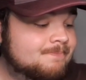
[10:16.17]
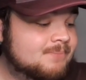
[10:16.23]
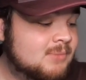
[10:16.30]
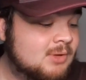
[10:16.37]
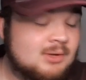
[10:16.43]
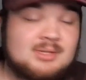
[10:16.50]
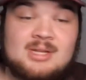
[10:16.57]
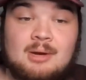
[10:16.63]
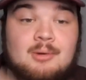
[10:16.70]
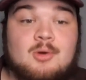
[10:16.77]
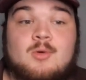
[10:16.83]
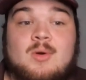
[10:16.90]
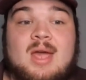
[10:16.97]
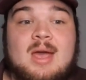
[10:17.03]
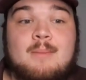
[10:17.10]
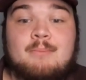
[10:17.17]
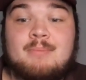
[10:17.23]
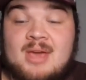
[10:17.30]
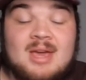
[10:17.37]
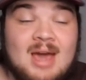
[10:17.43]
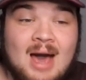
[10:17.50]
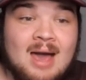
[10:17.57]
could Derek Graham be
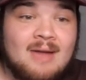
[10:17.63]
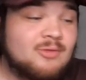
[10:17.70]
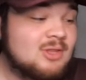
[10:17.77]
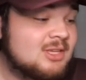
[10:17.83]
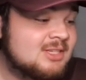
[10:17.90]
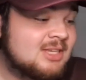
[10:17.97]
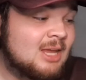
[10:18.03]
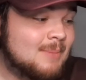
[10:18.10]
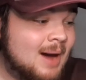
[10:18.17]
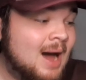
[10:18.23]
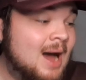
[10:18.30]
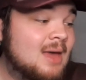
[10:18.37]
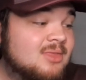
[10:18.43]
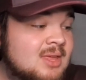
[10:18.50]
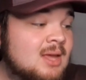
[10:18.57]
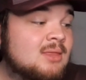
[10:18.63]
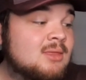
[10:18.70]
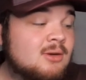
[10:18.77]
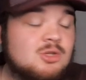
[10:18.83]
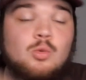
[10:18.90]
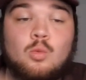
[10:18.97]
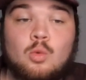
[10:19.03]
a guy for this team? I think
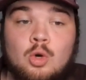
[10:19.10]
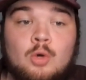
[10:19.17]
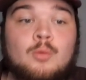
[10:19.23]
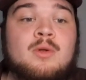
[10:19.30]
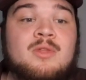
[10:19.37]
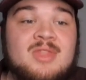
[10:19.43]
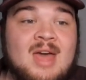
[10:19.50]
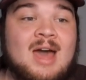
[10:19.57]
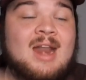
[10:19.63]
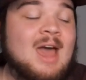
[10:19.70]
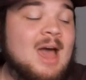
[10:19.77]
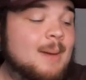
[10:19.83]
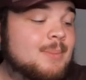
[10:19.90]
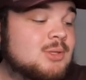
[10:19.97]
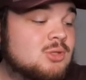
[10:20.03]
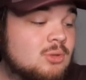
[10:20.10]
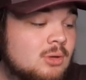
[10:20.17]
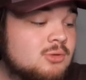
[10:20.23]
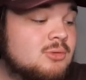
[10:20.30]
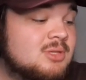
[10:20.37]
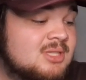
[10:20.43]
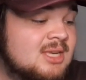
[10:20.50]
there's a world where that happens. So
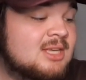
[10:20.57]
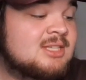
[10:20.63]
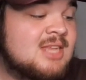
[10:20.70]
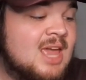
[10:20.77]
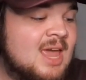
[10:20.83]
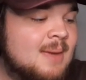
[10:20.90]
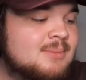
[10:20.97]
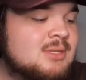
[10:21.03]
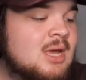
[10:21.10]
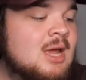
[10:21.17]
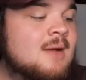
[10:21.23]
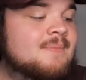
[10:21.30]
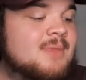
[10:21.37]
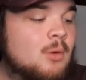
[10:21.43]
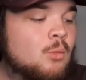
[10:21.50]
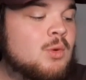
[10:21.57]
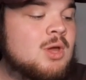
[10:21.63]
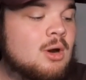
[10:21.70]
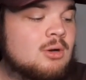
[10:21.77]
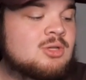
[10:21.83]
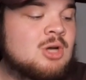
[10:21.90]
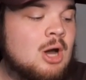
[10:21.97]
those are six names that we
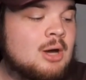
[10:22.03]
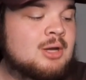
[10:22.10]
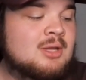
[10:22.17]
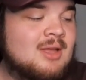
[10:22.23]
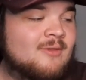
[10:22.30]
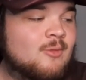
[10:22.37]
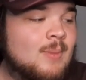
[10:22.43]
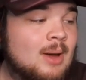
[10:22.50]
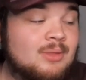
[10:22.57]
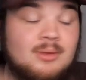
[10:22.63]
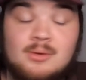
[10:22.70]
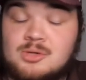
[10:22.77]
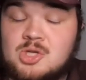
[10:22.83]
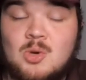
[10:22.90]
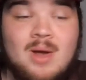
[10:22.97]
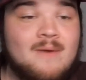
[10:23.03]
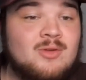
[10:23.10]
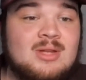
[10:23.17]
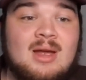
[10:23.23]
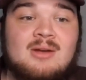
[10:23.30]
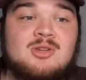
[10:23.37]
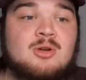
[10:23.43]
aren't talking enough about. Those of you
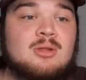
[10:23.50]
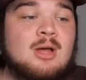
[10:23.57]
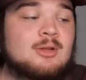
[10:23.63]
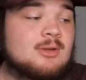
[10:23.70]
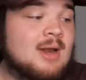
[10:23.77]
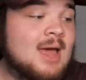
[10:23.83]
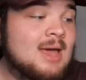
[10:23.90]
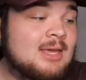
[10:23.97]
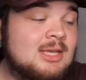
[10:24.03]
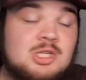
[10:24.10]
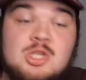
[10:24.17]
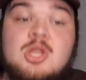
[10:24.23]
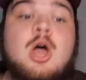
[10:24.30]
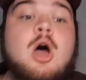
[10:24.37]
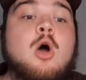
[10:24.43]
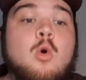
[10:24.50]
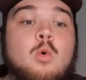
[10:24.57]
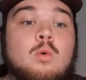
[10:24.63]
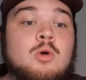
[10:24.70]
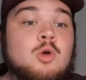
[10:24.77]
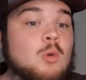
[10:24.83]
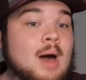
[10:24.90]
everydayers here at Locked On Aggies
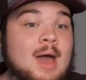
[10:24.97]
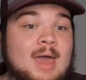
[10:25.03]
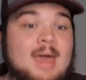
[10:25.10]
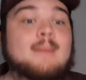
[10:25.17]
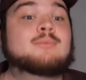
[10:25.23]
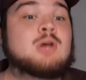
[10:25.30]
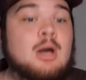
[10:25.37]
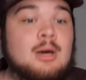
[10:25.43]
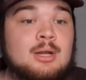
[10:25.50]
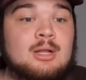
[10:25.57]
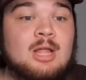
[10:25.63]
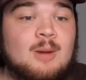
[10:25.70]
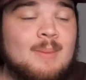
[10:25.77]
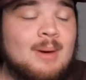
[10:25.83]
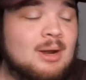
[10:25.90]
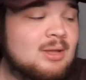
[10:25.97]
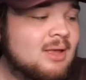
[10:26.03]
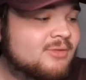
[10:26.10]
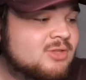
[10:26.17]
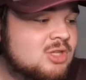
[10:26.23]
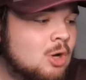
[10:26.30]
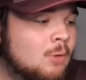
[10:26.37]
know who I am talking a lot about
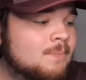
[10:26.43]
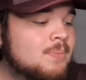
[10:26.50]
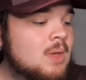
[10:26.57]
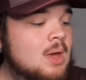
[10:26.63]
enough. So